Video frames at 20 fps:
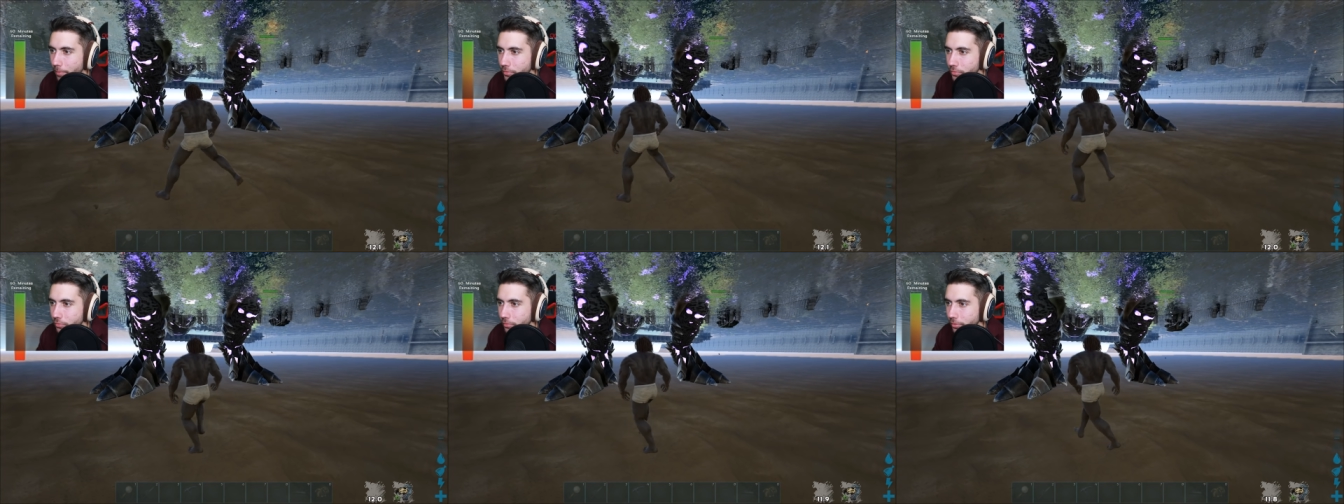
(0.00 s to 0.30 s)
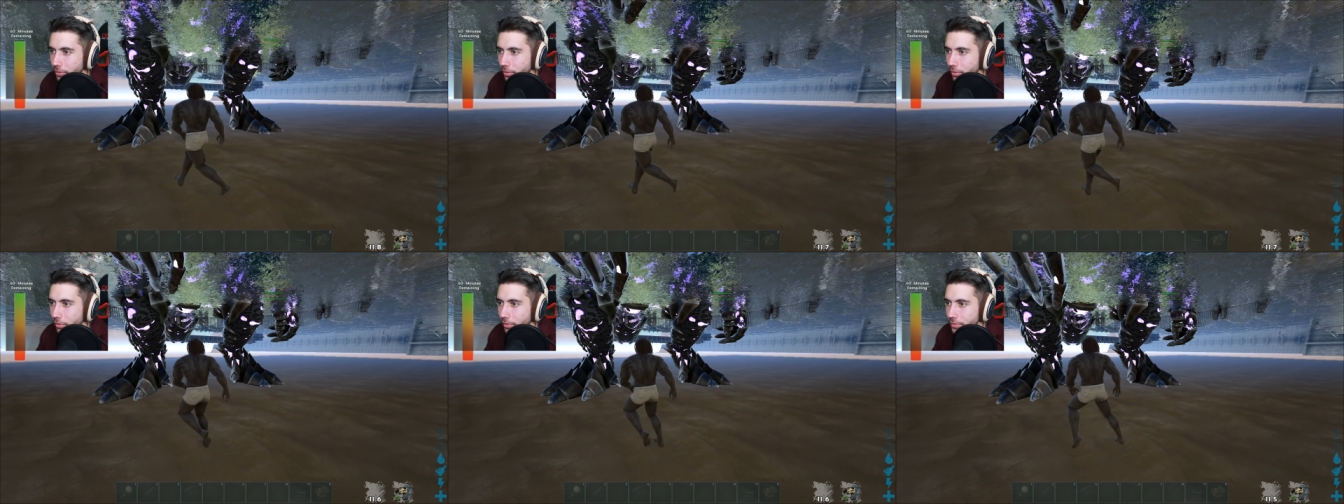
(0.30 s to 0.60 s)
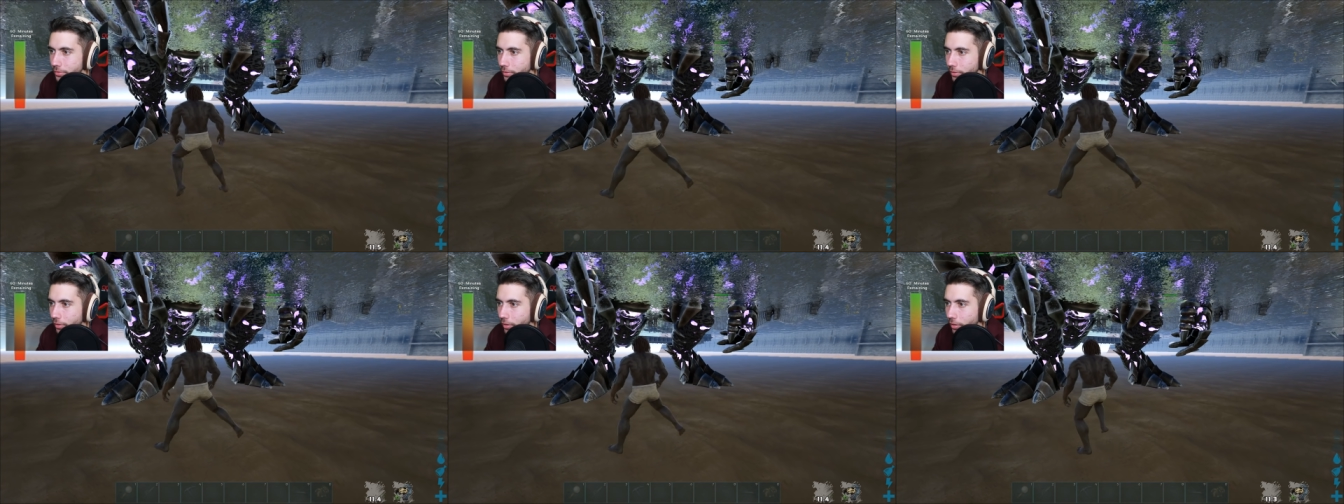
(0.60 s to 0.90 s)
That's really
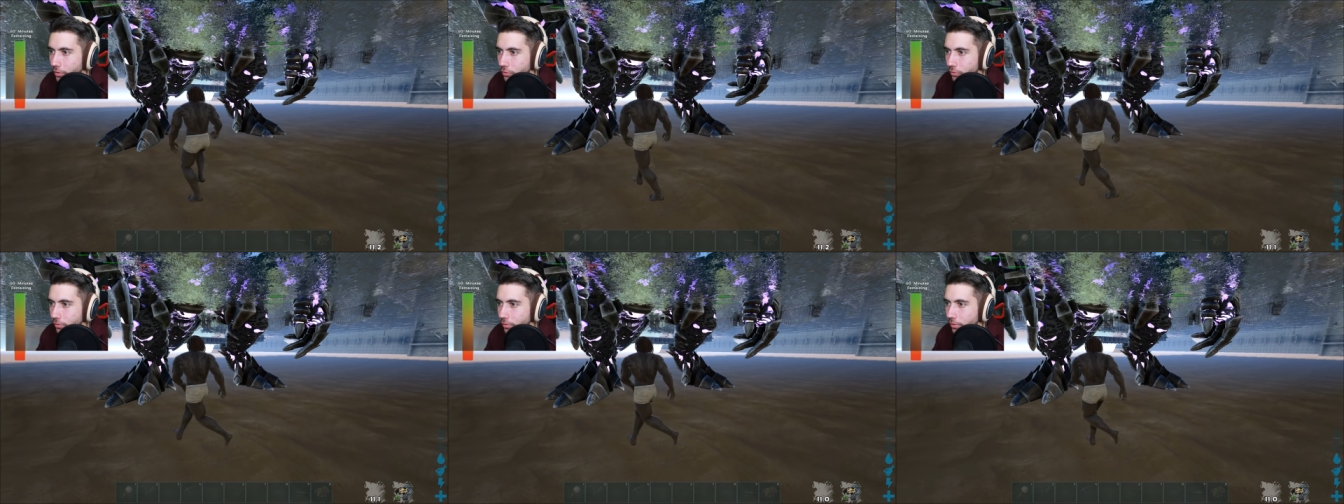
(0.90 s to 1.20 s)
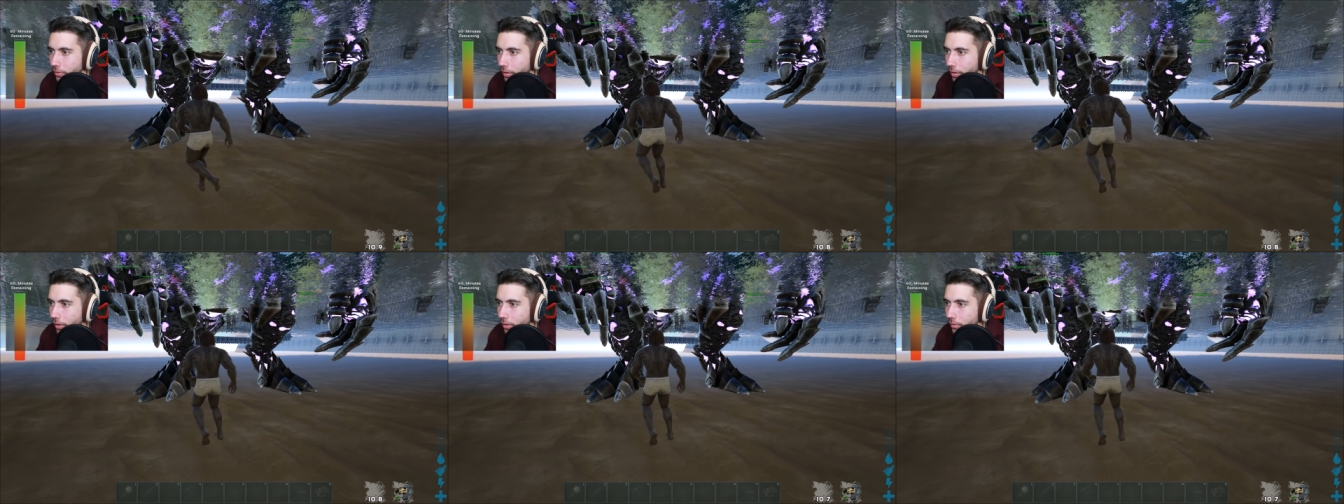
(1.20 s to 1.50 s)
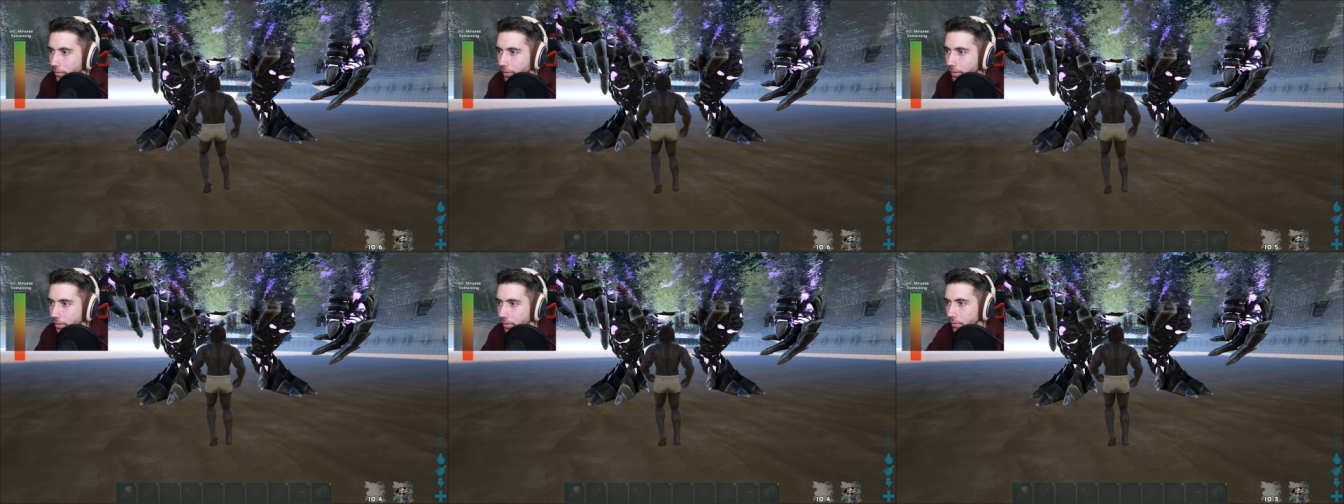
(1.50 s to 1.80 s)
interesting, actually. I kind
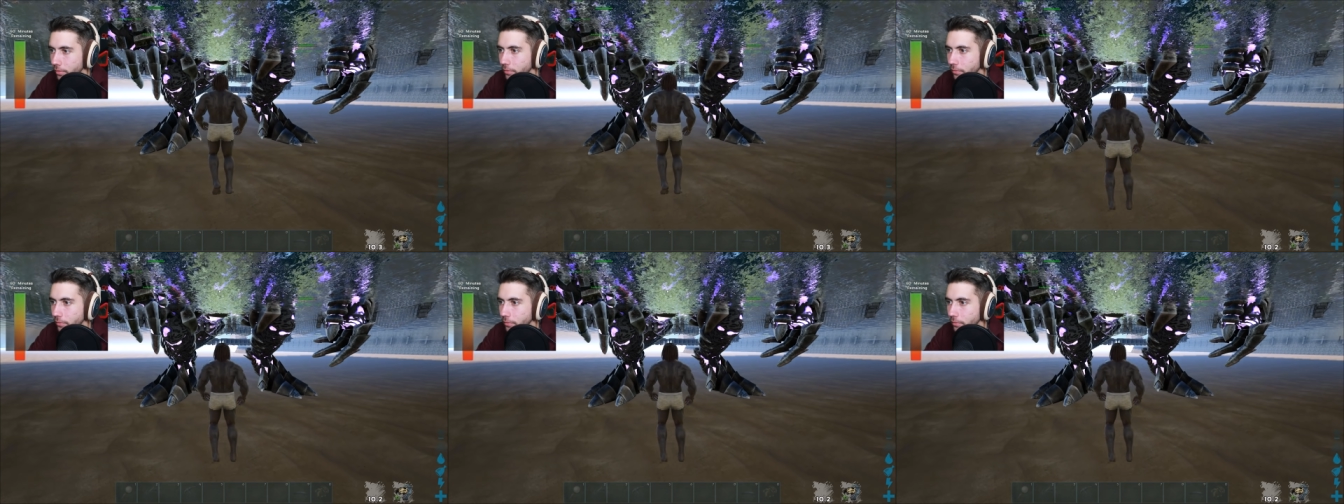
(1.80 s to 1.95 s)
of like it.